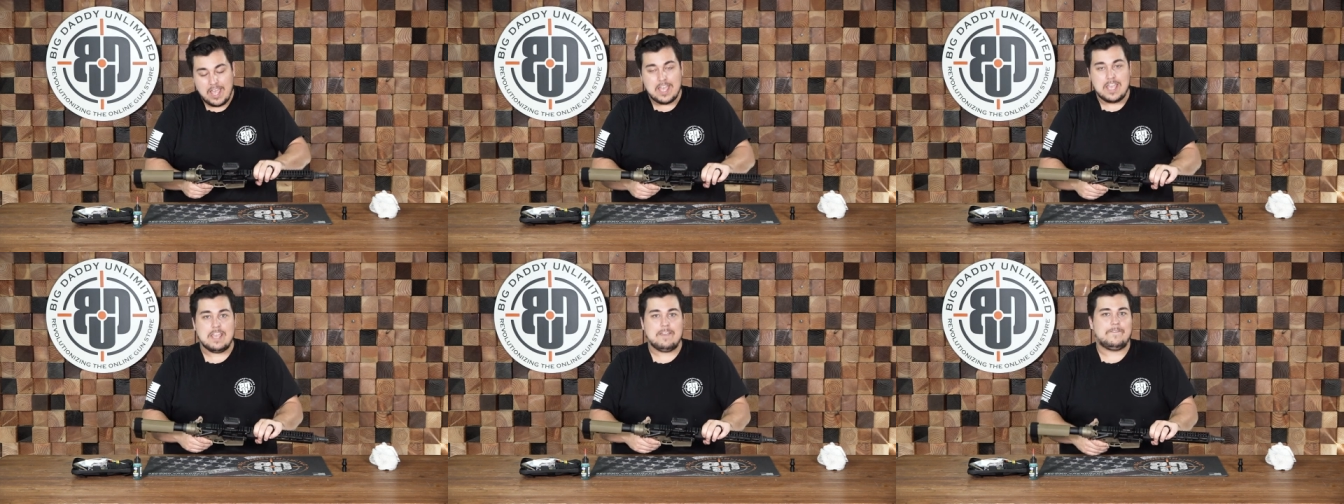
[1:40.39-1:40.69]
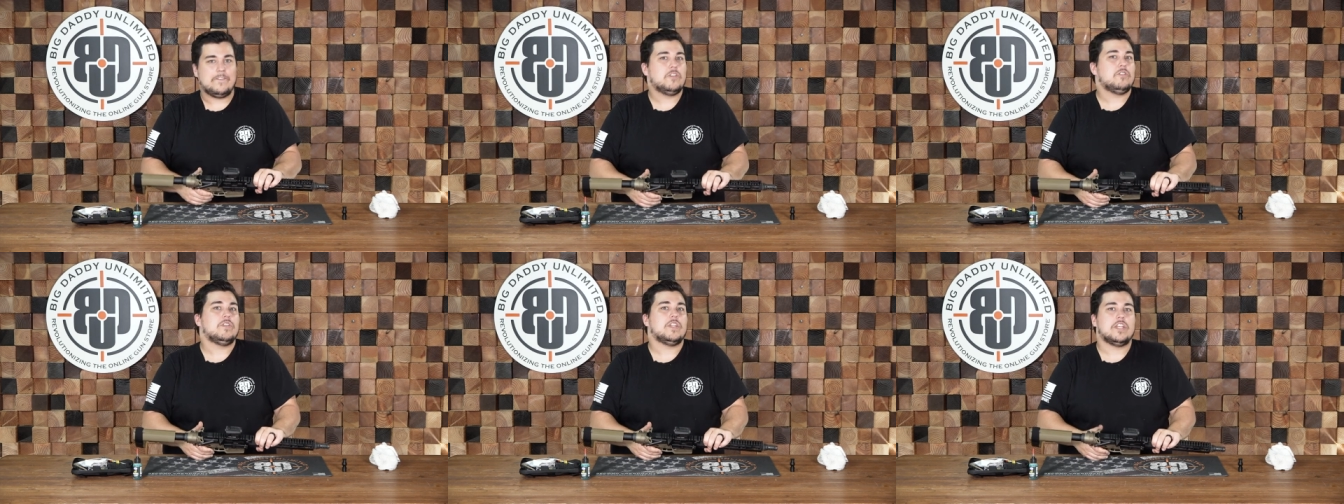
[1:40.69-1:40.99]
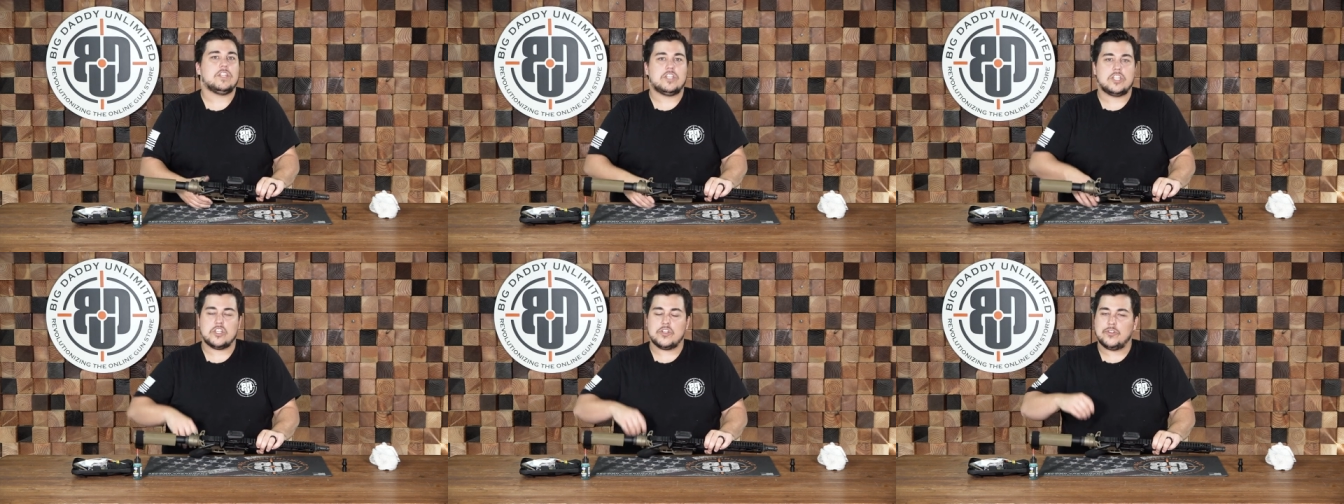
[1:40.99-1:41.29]
If you
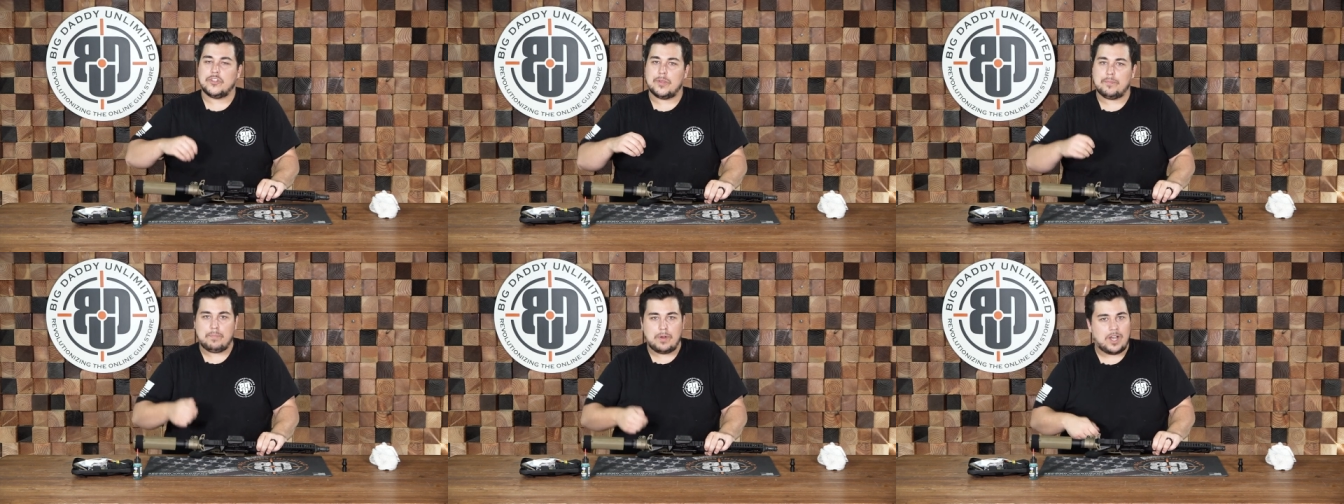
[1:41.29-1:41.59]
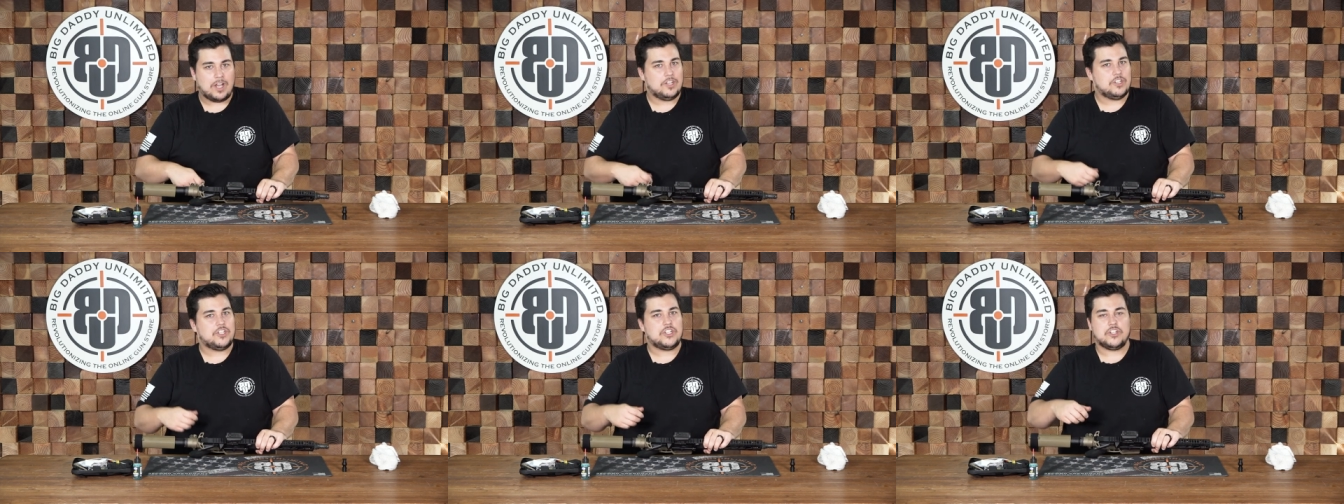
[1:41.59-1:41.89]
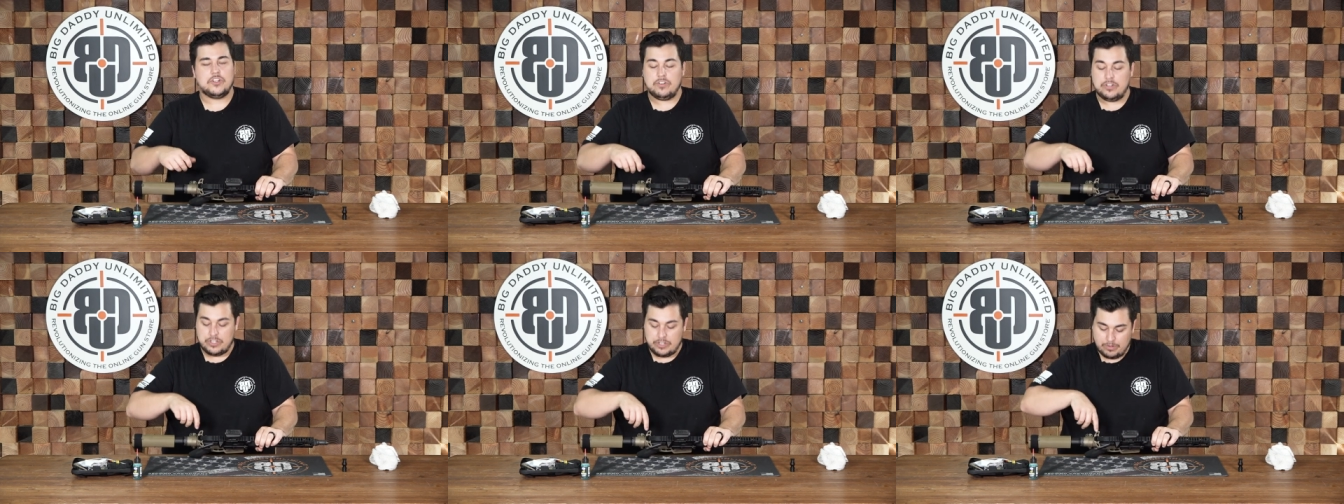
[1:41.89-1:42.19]
need to use a punch
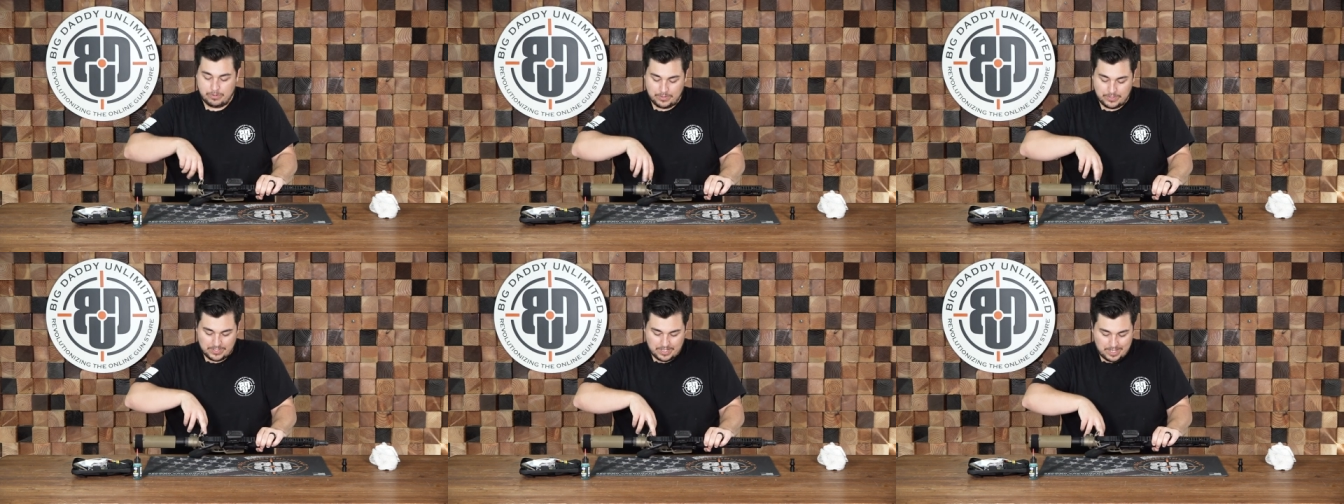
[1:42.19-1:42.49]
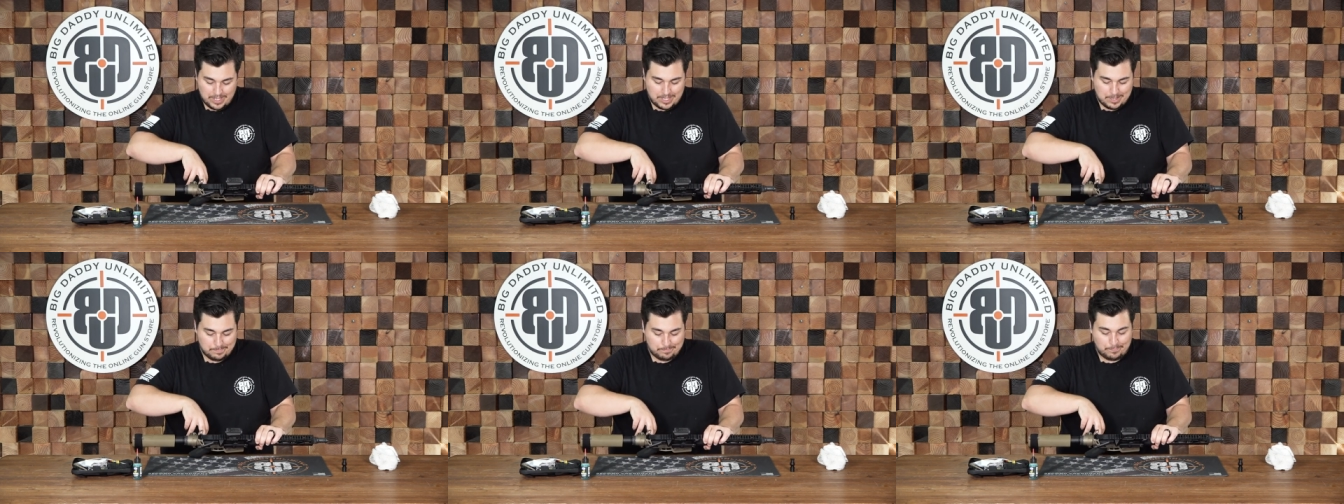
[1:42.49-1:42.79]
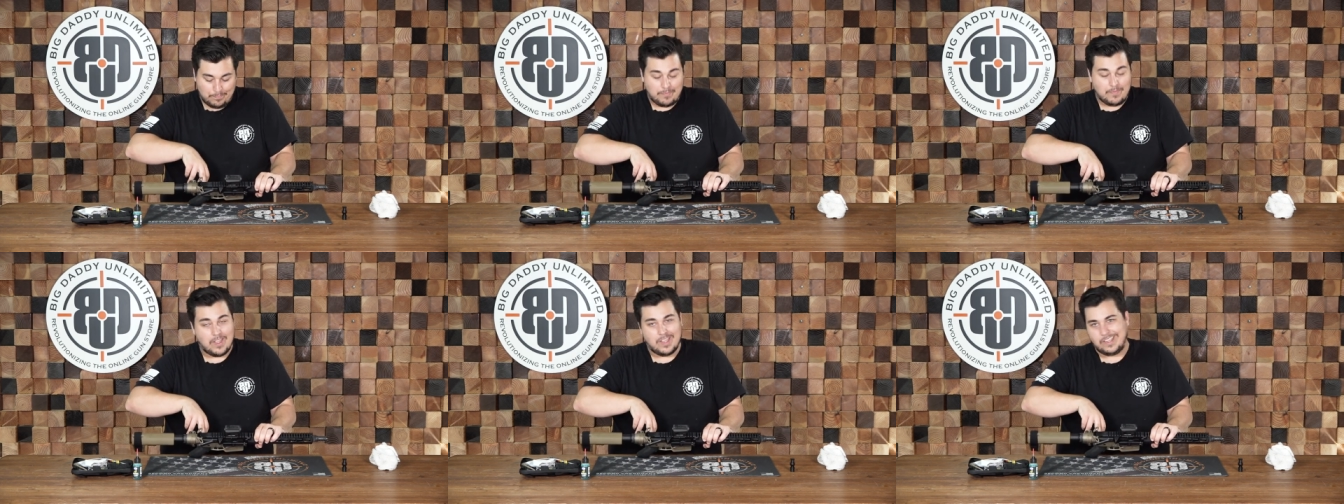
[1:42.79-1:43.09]
or use a
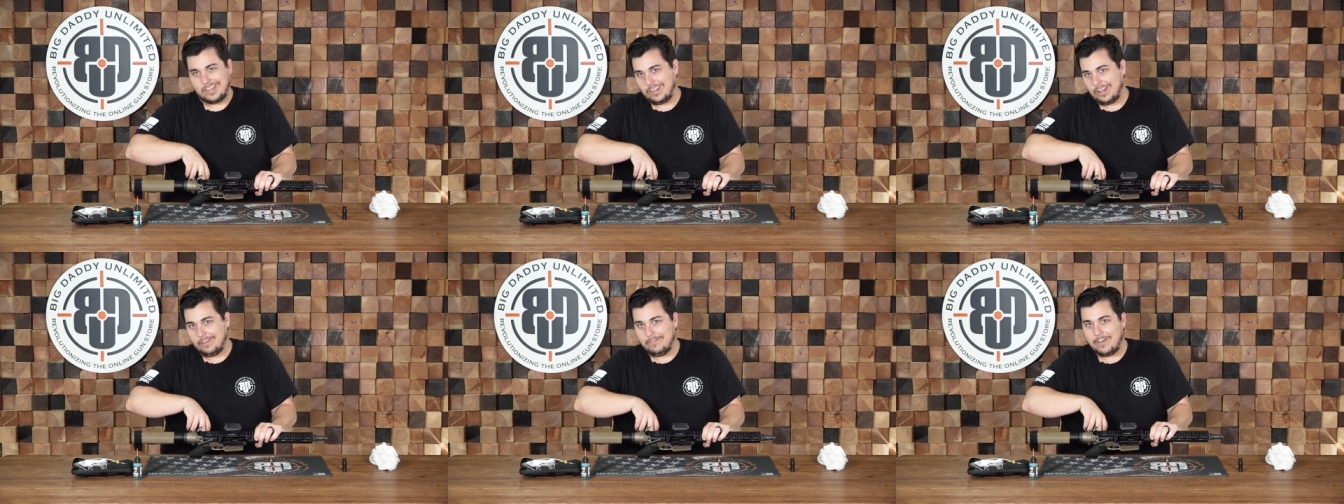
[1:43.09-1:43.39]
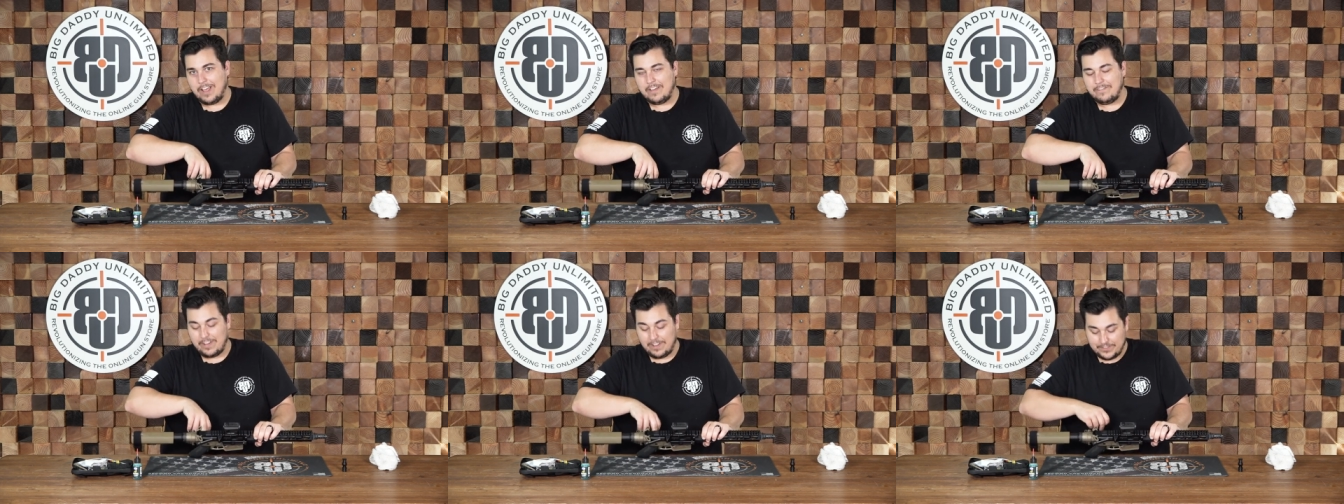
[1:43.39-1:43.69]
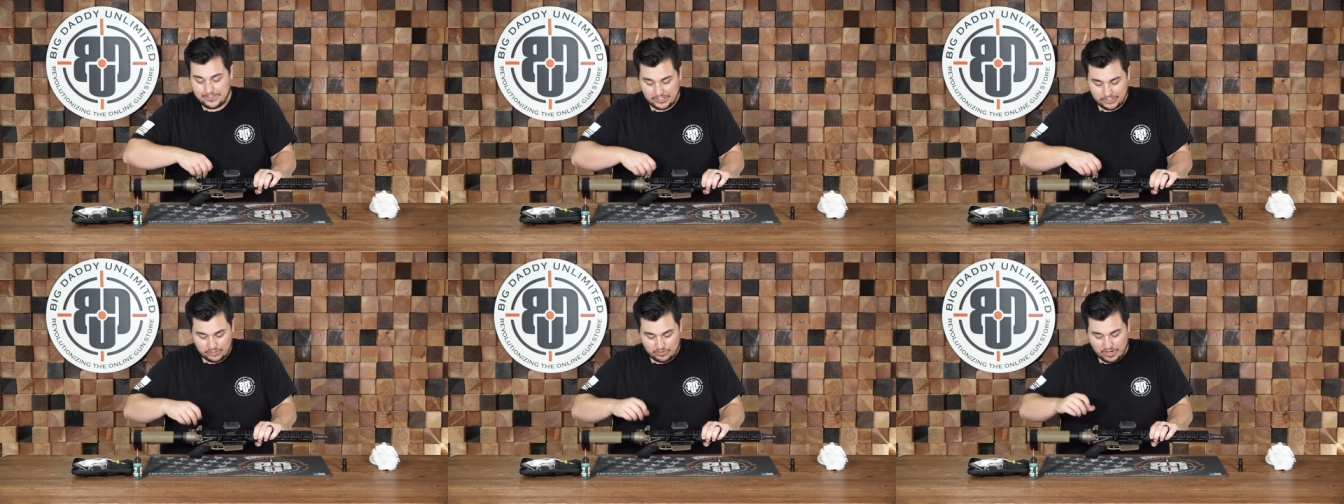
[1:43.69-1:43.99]
a five
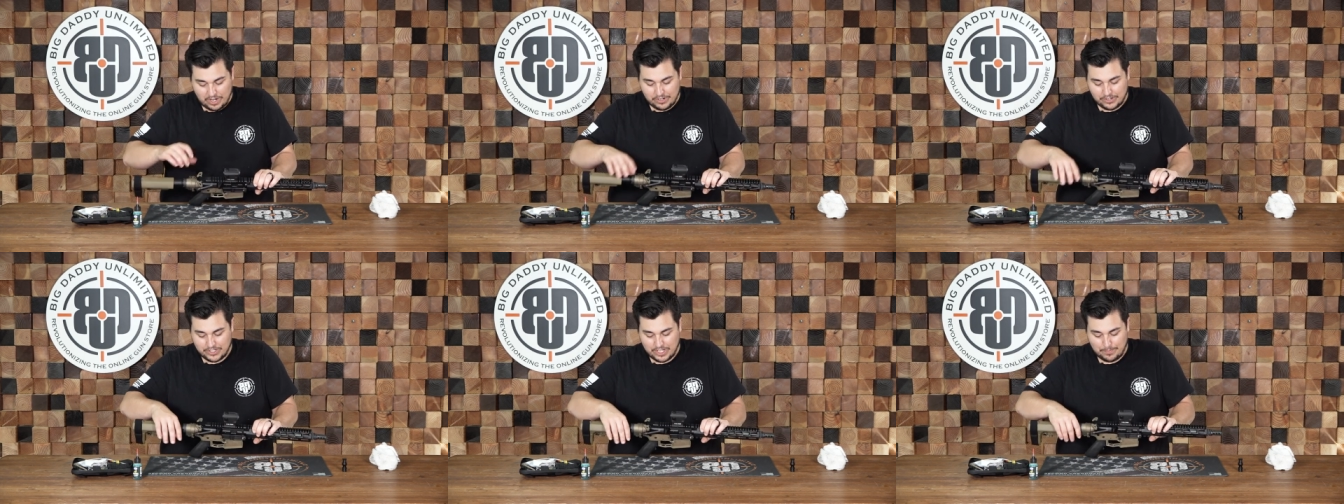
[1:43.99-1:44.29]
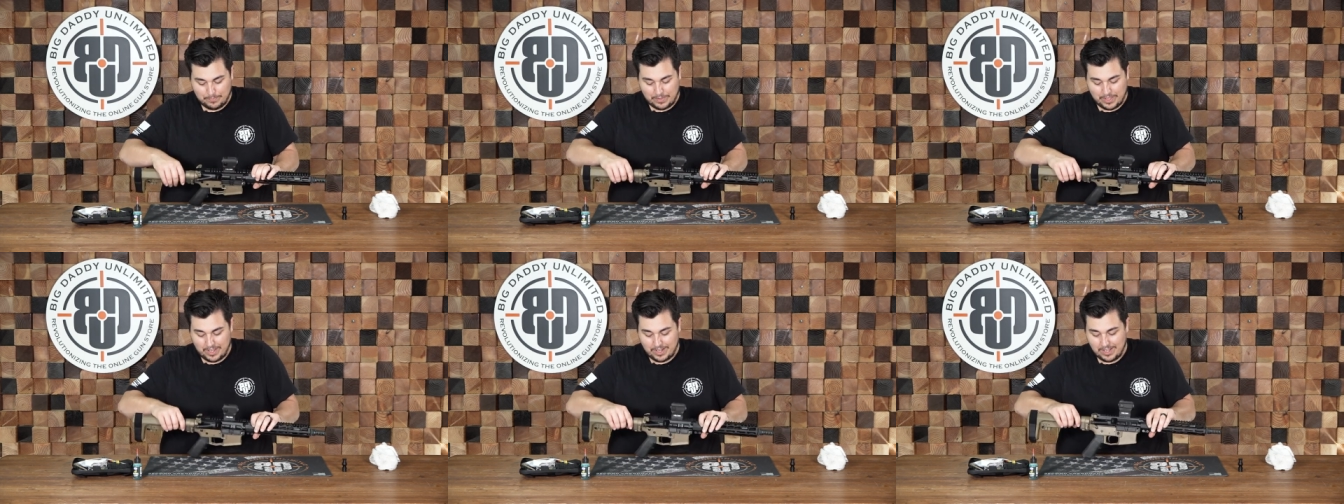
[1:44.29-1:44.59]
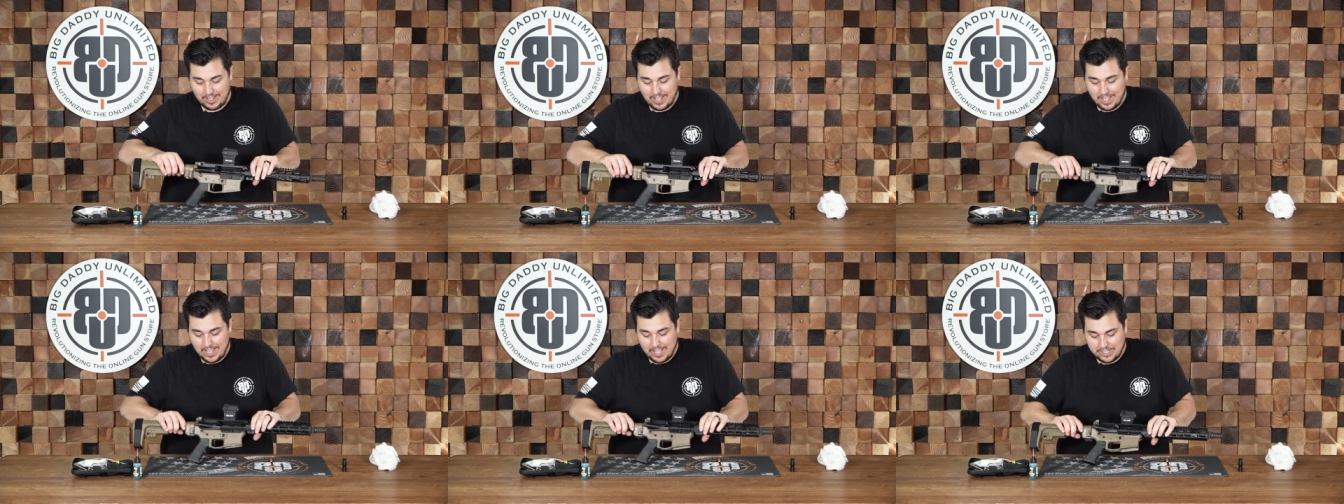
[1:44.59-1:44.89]
five six round or something